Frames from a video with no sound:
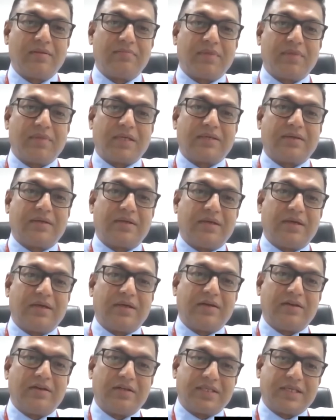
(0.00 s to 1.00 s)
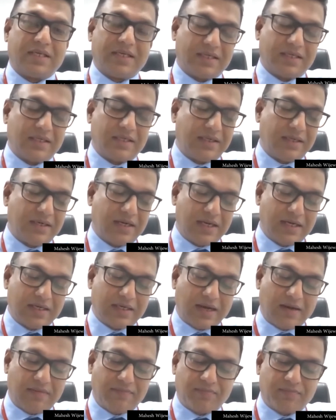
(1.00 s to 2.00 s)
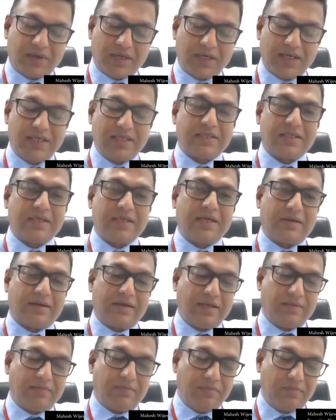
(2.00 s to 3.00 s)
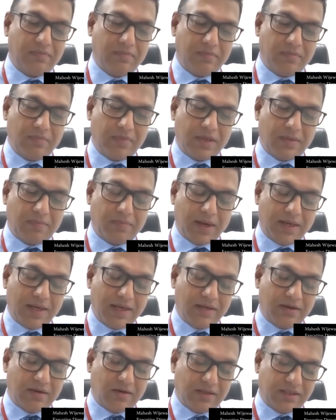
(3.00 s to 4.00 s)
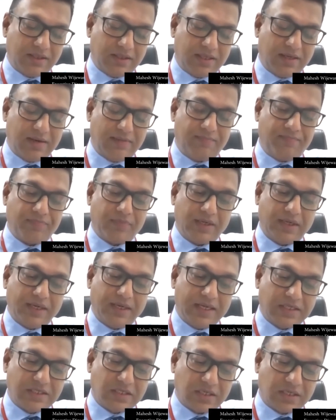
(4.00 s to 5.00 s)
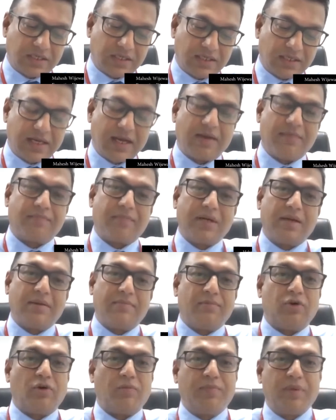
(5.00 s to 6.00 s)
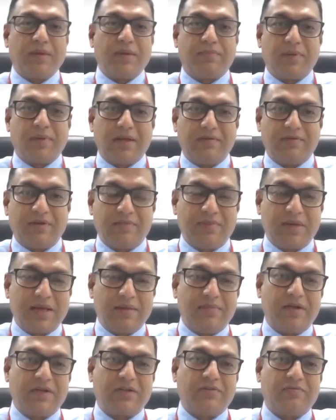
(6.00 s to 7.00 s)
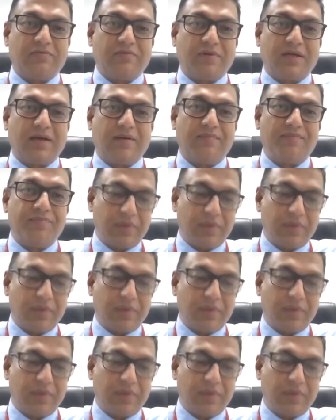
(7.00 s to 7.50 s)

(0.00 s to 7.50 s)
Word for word: but certain uh, companies uh, de- depending on the nature of the company or uh, more people will be able to work